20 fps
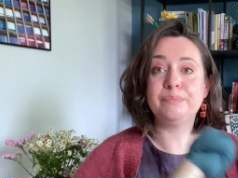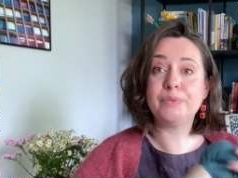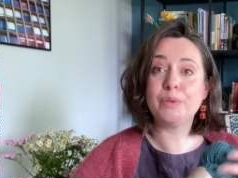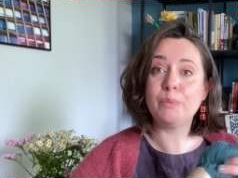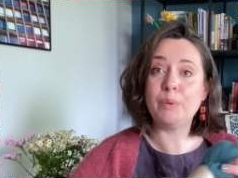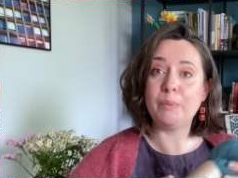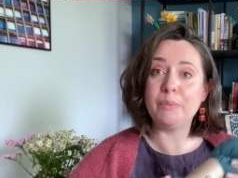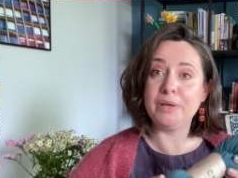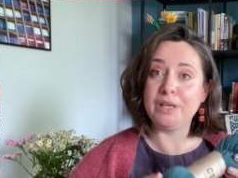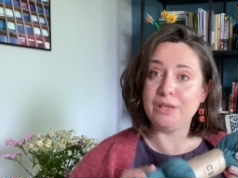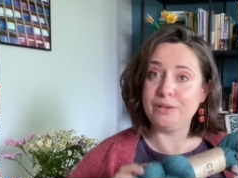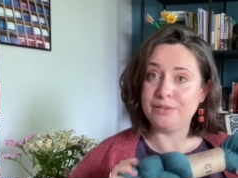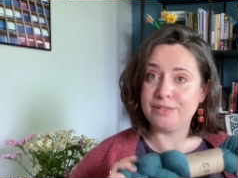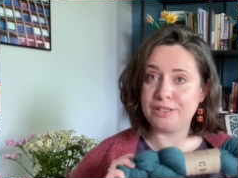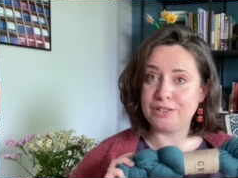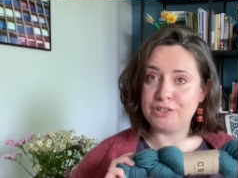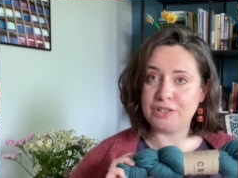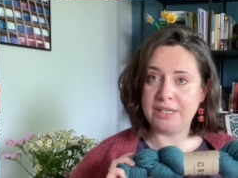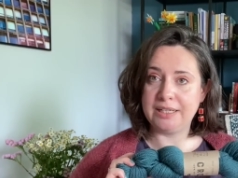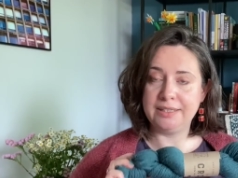when we're using
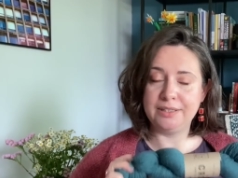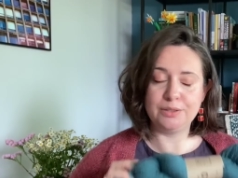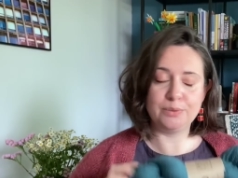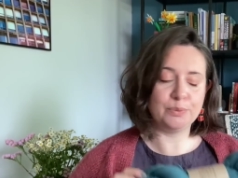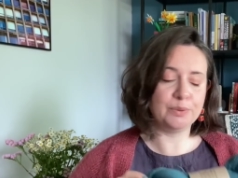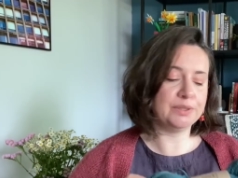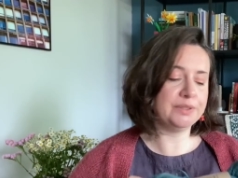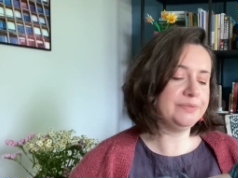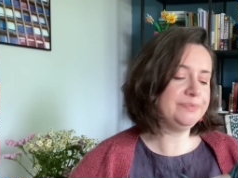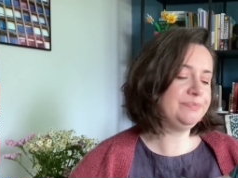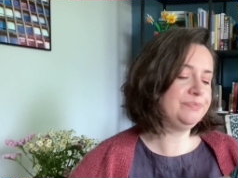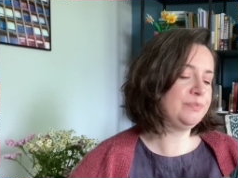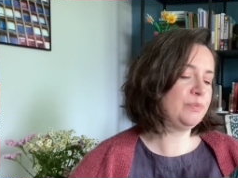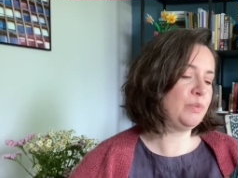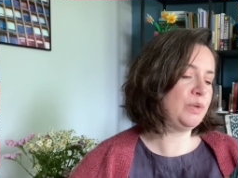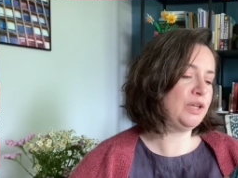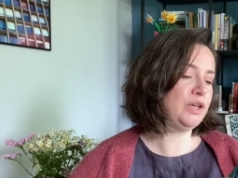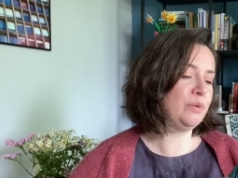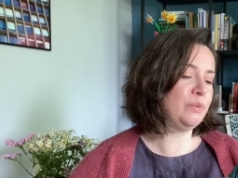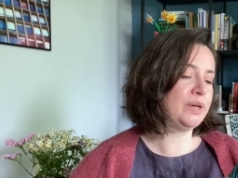Shetland wool, we
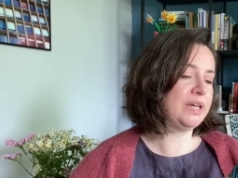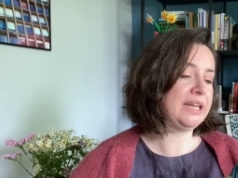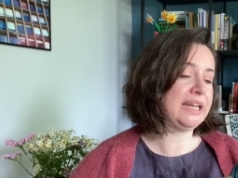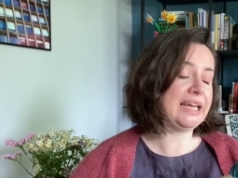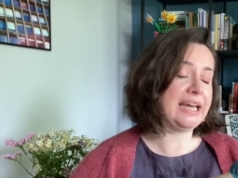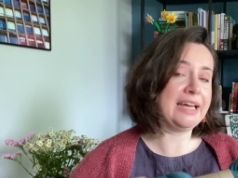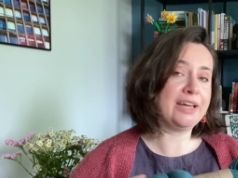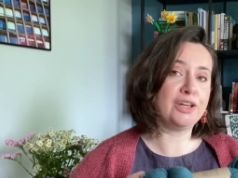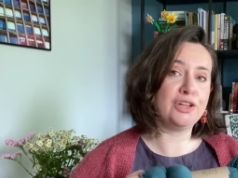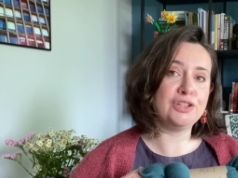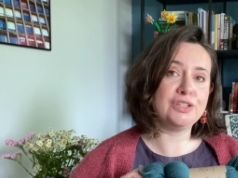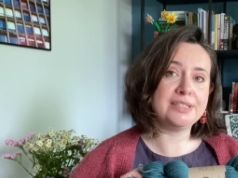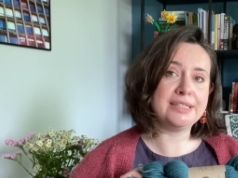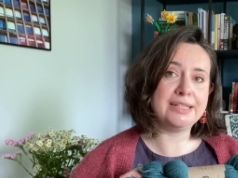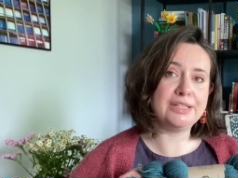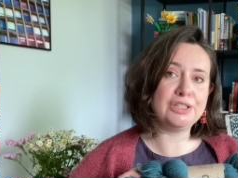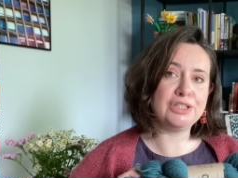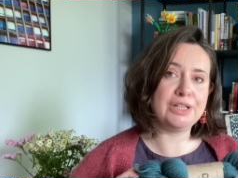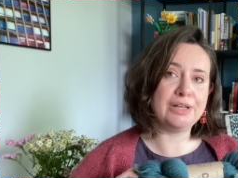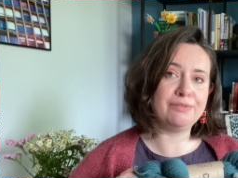know we're going to get good
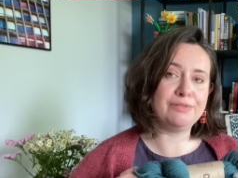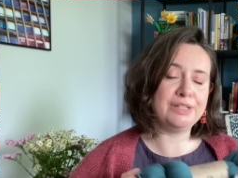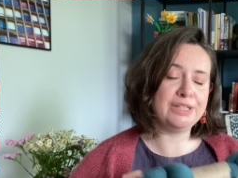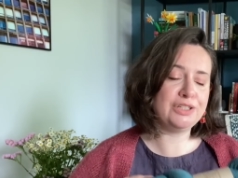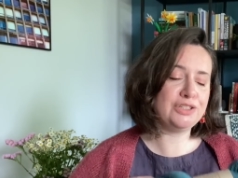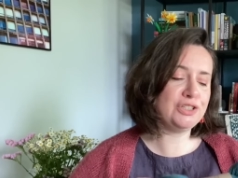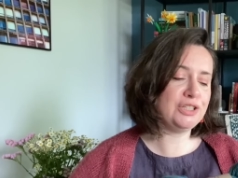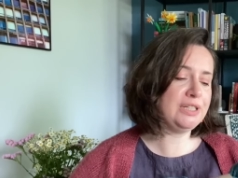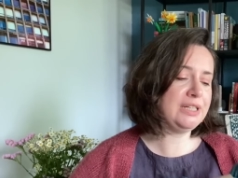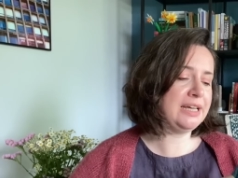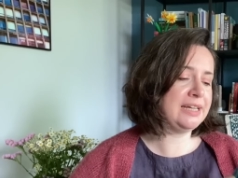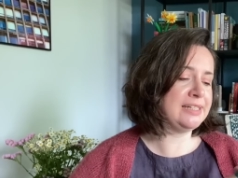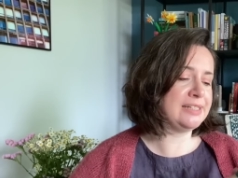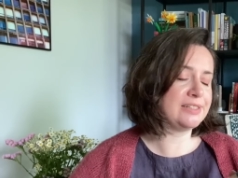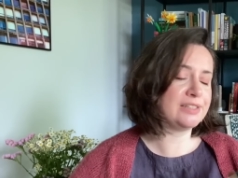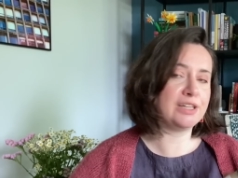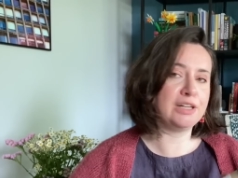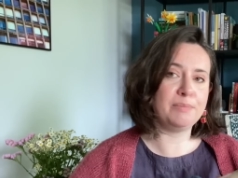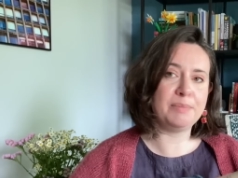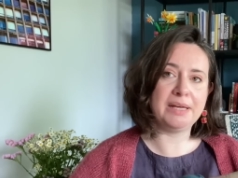stitch definition and it's
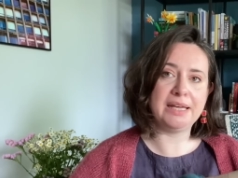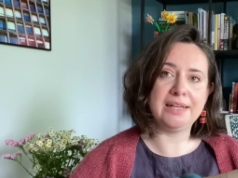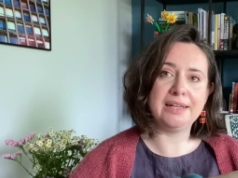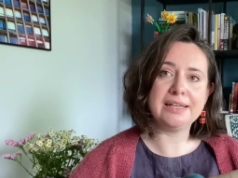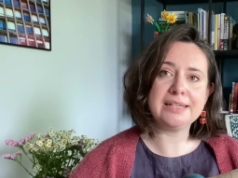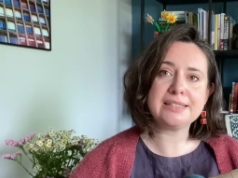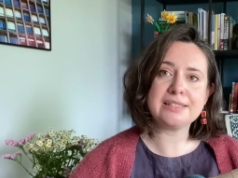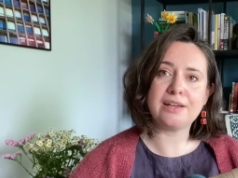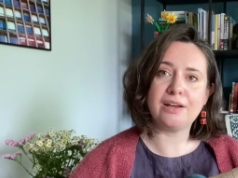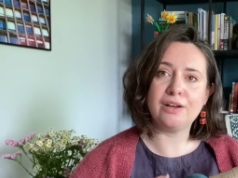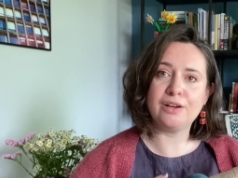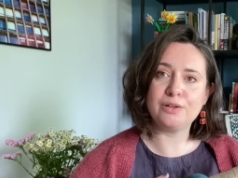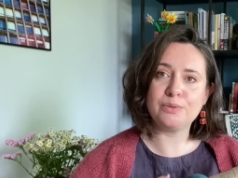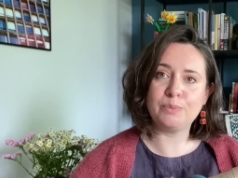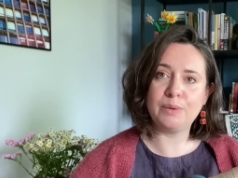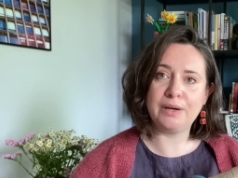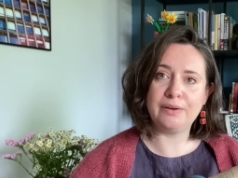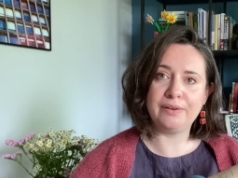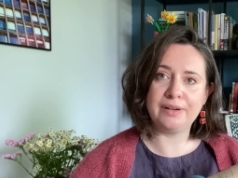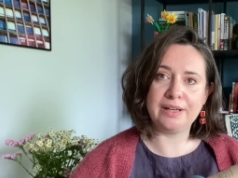going to be a nice hard
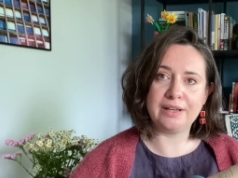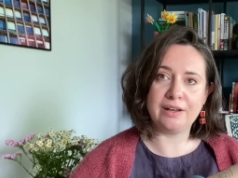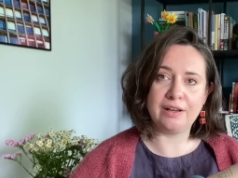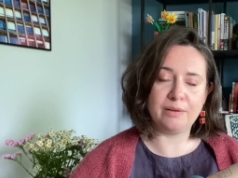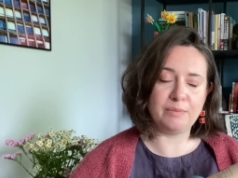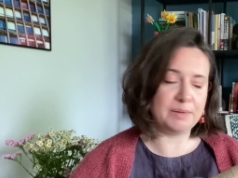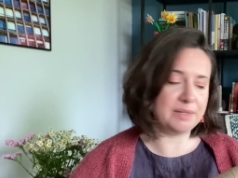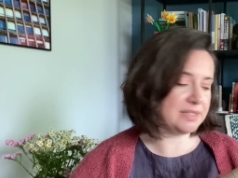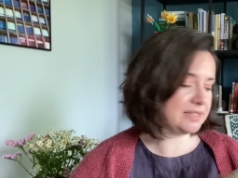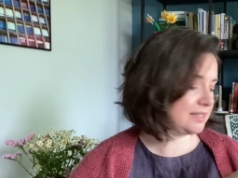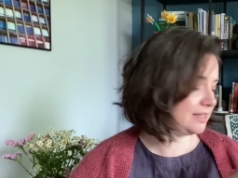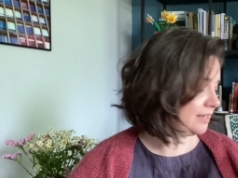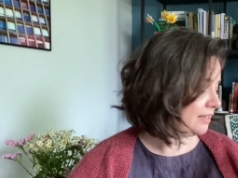wearing garment.